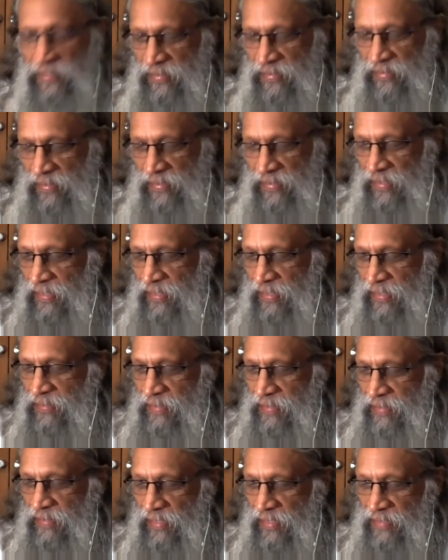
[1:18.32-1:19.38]
And
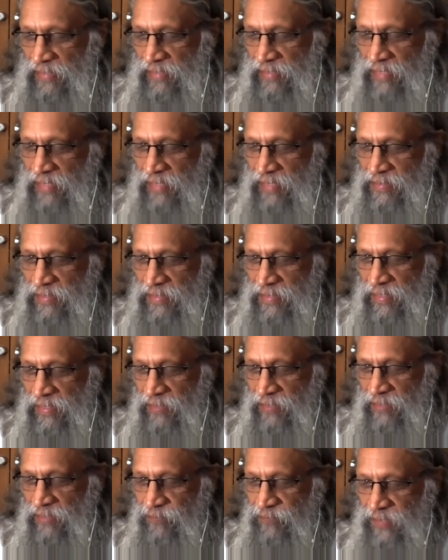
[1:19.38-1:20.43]
the idea
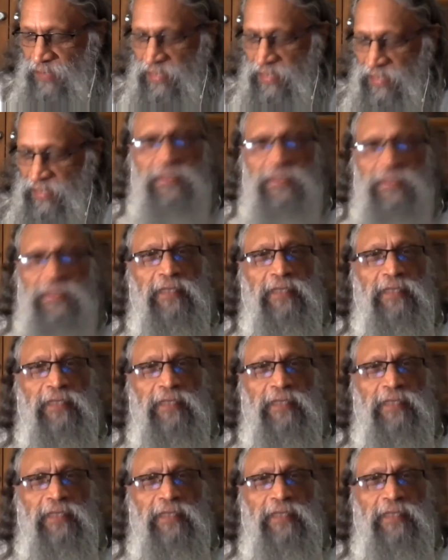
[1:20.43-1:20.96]
of prarabdha